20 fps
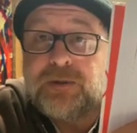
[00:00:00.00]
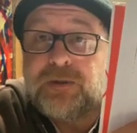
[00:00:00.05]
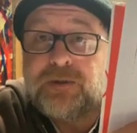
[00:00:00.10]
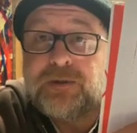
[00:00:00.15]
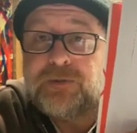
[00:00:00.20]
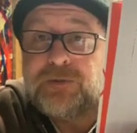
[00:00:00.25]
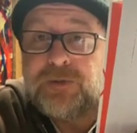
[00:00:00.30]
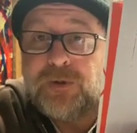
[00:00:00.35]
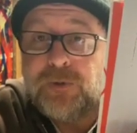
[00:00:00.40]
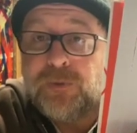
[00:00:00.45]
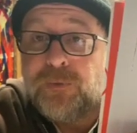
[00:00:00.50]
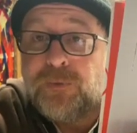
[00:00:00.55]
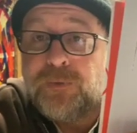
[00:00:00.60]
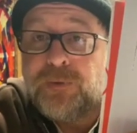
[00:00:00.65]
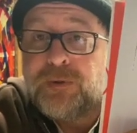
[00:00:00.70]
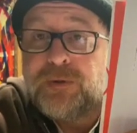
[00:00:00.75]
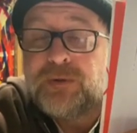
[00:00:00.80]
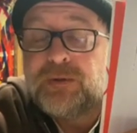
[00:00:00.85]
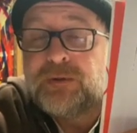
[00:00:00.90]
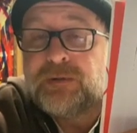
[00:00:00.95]
No.
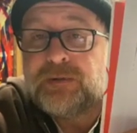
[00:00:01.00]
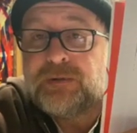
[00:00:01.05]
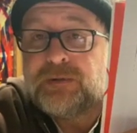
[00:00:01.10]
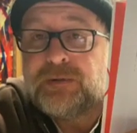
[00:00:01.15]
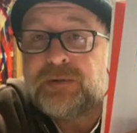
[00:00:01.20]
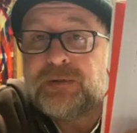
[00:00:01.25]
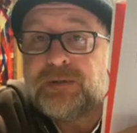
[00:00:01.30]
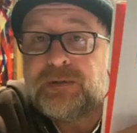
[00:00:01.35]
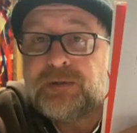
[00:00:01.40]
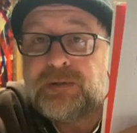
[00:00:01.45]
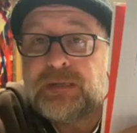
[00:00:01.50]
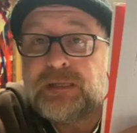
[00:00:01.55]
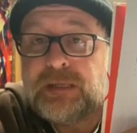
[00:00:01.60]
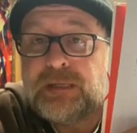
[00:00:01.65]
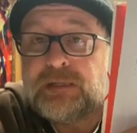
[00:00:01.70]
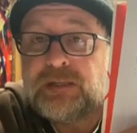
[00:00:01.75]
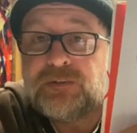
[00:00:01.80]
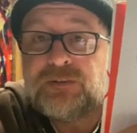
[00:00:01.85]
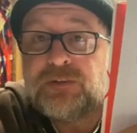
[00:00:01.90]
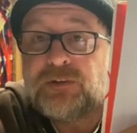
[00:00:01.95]
It
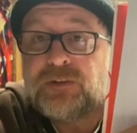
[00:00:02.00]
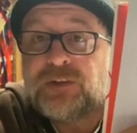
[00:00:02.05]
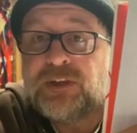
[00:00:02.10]
doesn't look